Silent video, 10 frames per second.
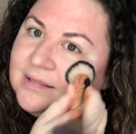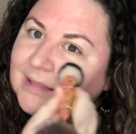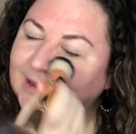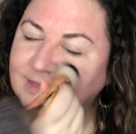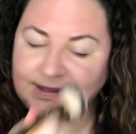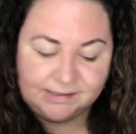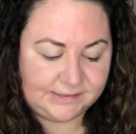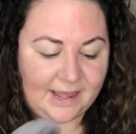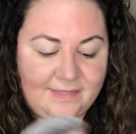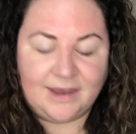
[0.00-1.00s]
like
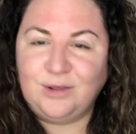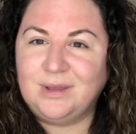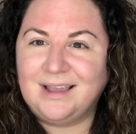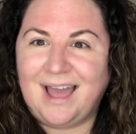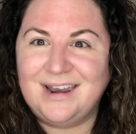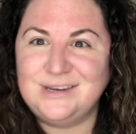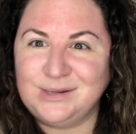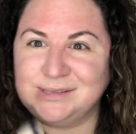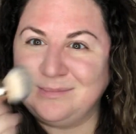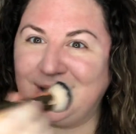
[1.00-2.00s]
this, and then you can kind of do
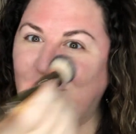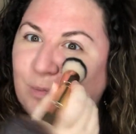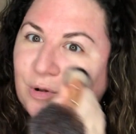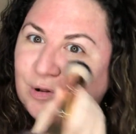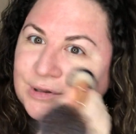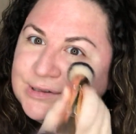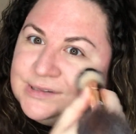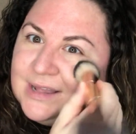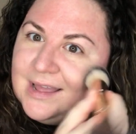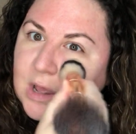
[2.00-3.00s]
some little
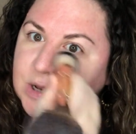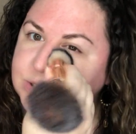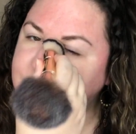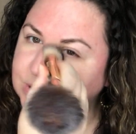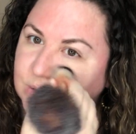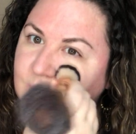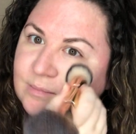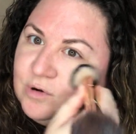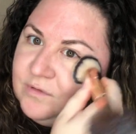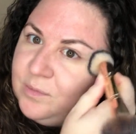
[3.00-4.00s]
pulls to
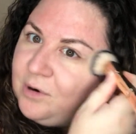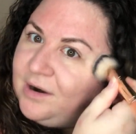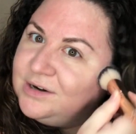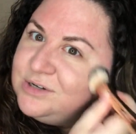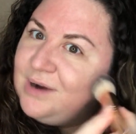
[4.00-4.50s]
move the product